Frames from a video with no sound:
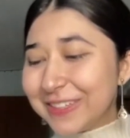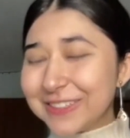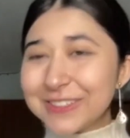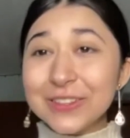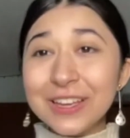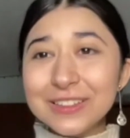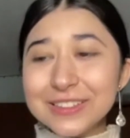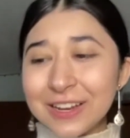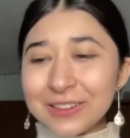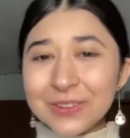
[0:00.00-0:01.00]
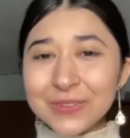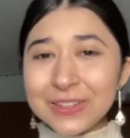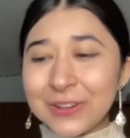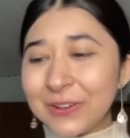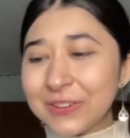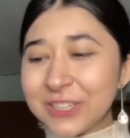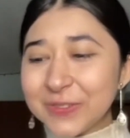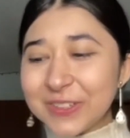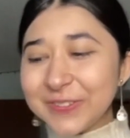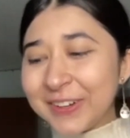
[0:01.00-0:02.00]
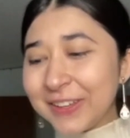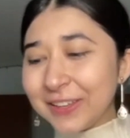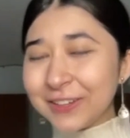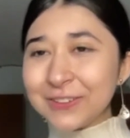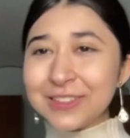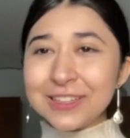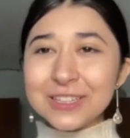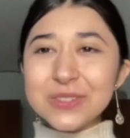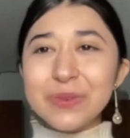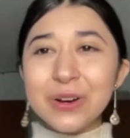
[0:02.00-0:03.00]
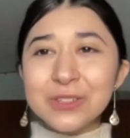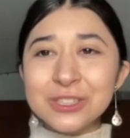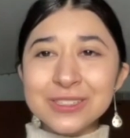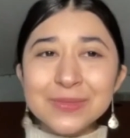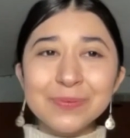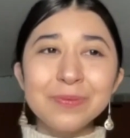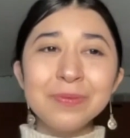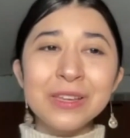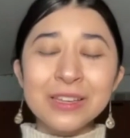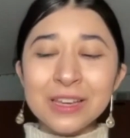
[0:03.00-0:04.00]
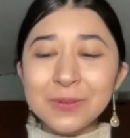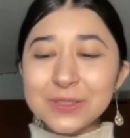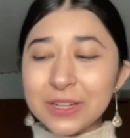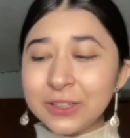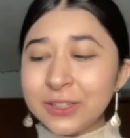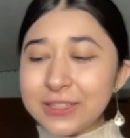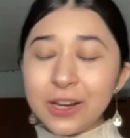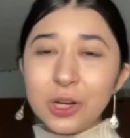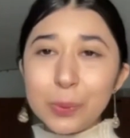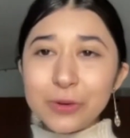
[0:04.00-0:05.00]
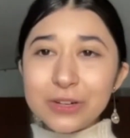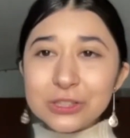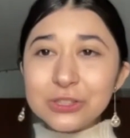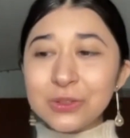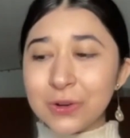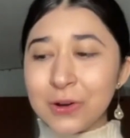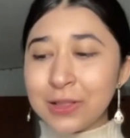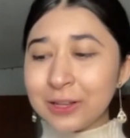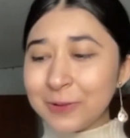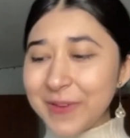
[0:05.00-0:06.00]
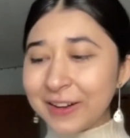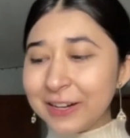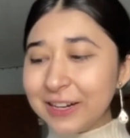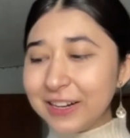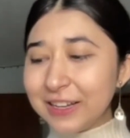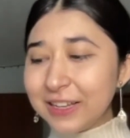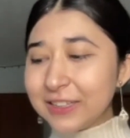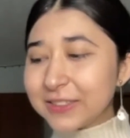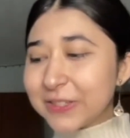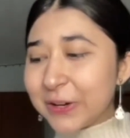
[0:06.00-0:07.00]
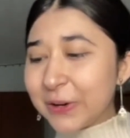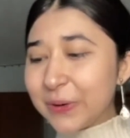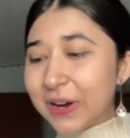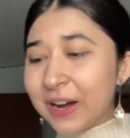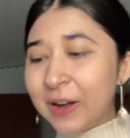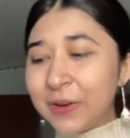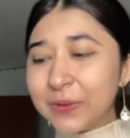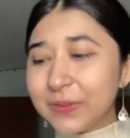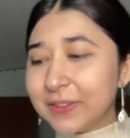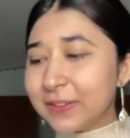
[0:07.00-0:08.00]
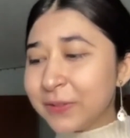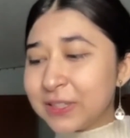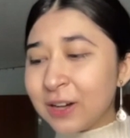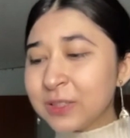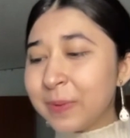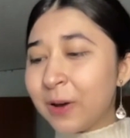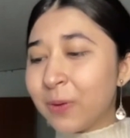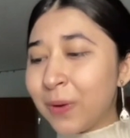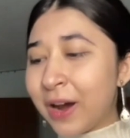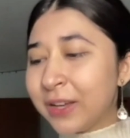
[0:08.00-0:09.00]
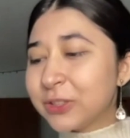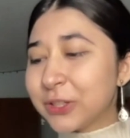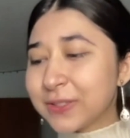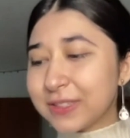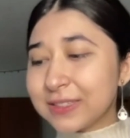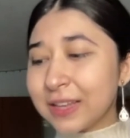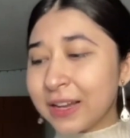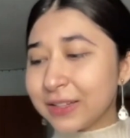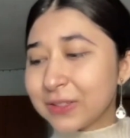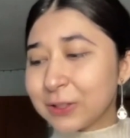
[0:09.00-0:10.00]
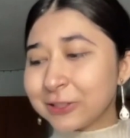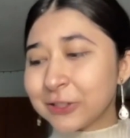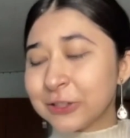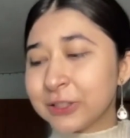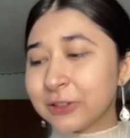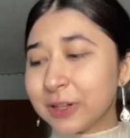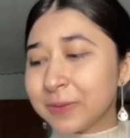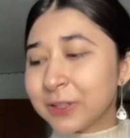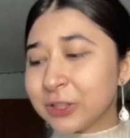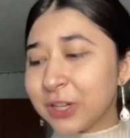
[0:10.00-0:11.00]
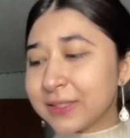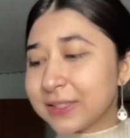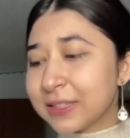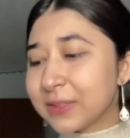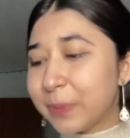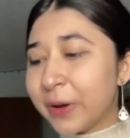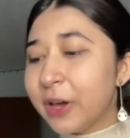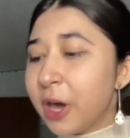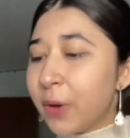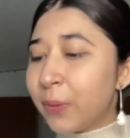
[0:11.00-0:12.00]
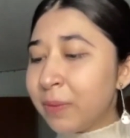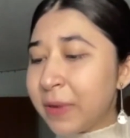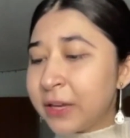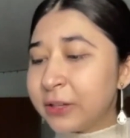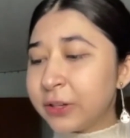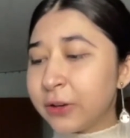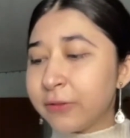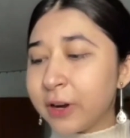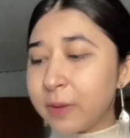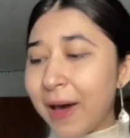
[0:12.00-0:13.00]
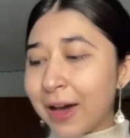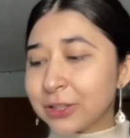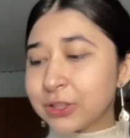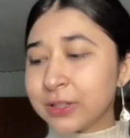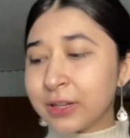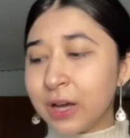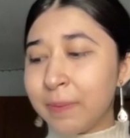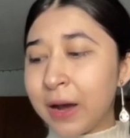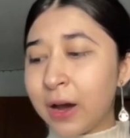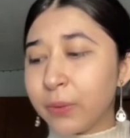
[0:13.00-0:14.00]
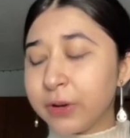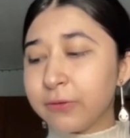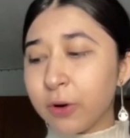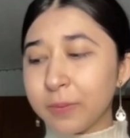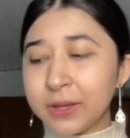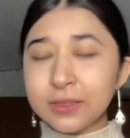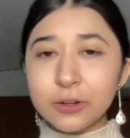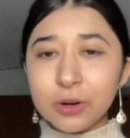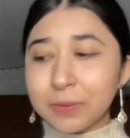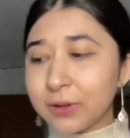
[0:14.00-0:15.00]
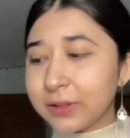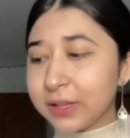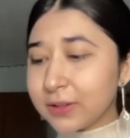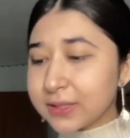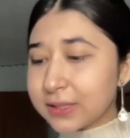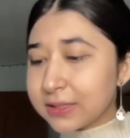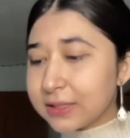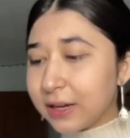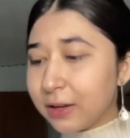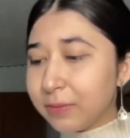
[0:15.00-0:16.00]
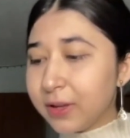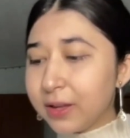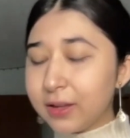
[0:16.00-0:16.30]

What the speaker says: So then now that we know a little bit about you, the next part would just being able to understand your professional role a little better. So we talked about why you chose to study social and criminal justice, but what made you very passionate about reforming the criminal legal system?